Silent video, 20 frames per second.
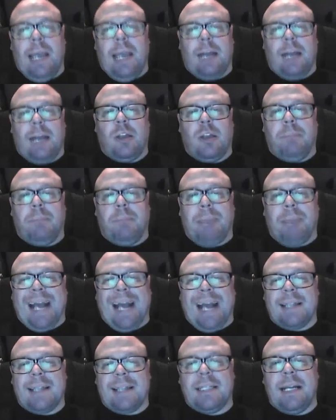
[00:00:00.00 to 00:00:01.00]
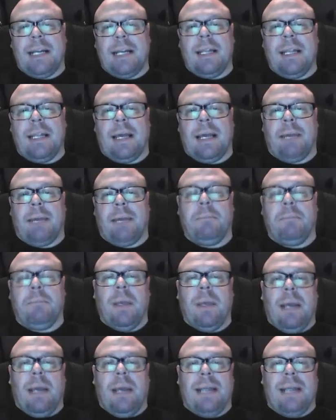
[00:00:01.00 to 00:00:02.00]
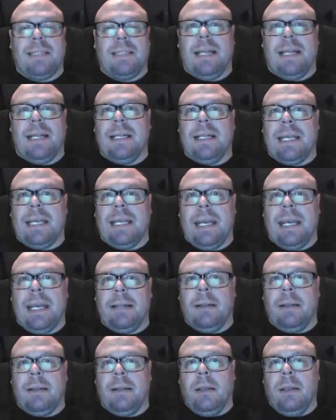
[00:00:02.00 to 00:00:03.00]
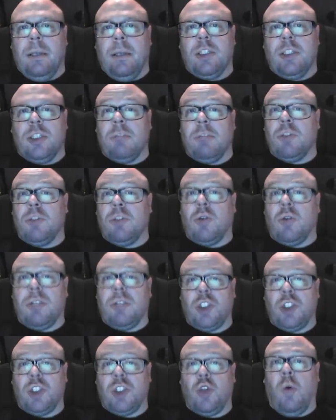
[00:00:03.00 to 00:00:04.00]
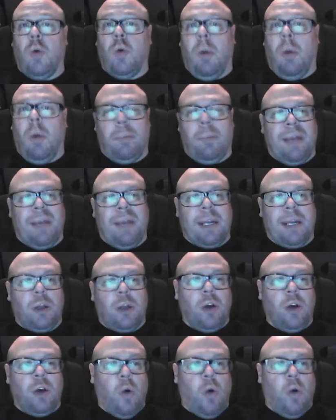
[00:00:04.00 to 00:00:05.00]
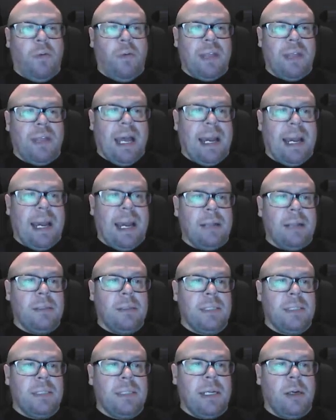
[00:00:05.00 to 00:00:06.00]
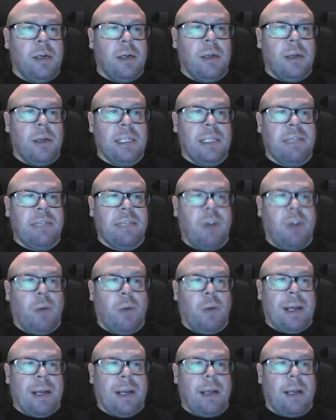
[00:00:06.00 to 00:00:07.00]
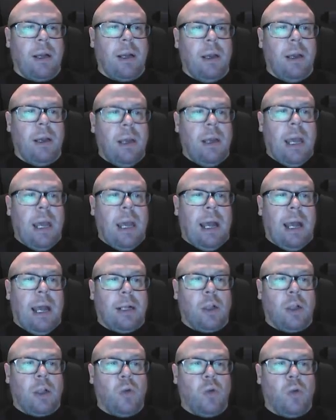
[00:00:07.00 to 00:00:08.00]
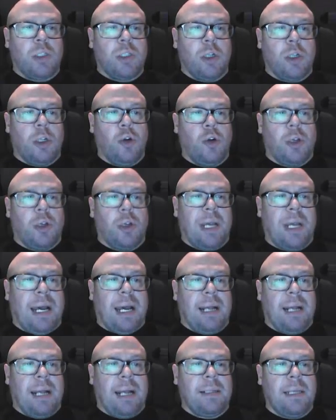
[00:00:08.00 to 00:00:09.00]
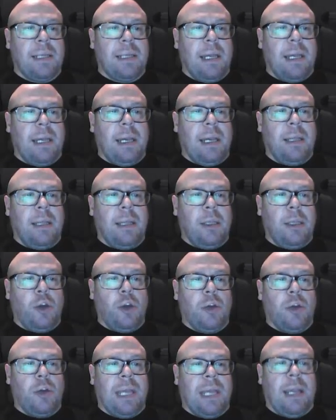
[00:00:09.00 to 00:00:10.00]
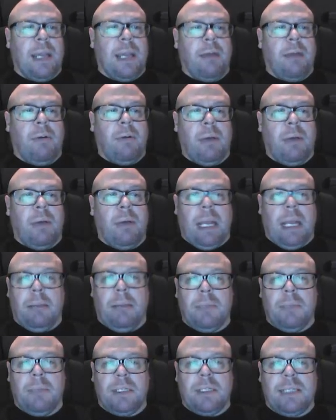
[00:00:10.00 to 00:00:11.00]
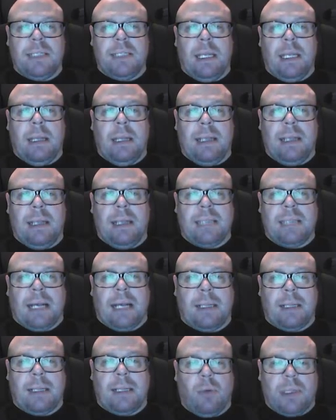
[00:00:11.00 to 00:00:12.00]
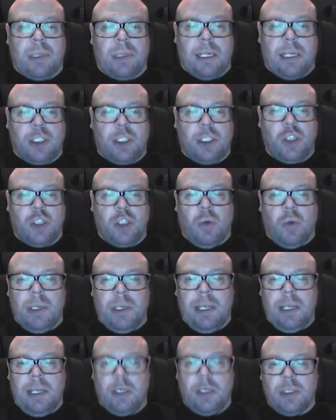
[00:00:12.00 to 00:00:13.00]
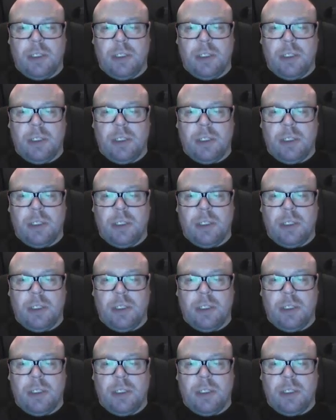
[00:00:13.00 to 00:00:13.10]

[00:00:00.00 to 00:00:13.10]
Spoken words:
And on the backside of that, it's indicating some sort of snow breaking out over the highlands here. Let's have a quick and closer look at the UK to see exactly what that's showing here.